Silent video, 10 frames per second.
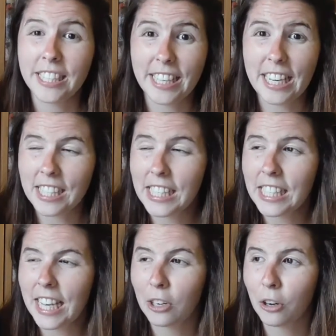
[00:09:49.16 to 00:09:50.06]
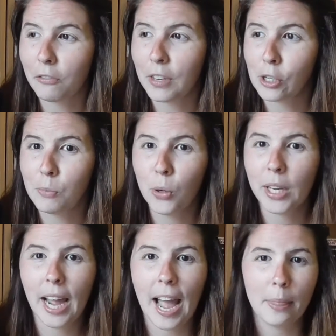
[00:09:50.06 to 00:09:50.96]
diseases, like a non-fiction
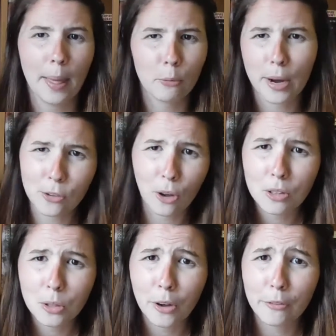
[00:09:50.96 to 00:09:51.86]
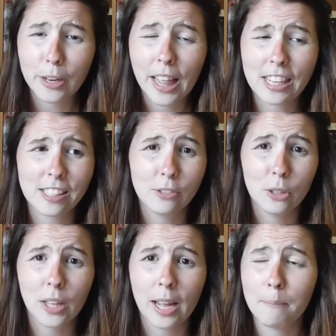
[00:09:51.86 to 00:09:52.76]
book, and it had like red dots all over it, like as if
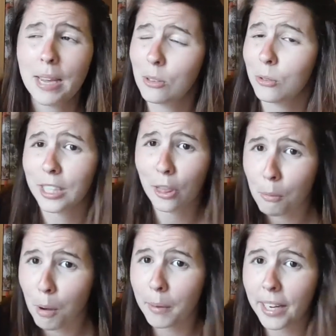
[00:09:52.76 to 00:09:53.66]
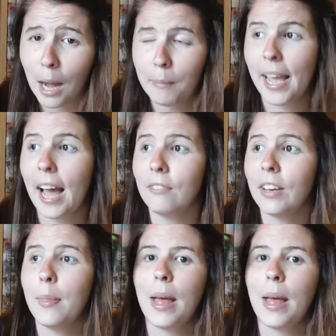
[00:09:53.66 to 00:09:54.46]
to look like a measles and a thermometer coming out of it.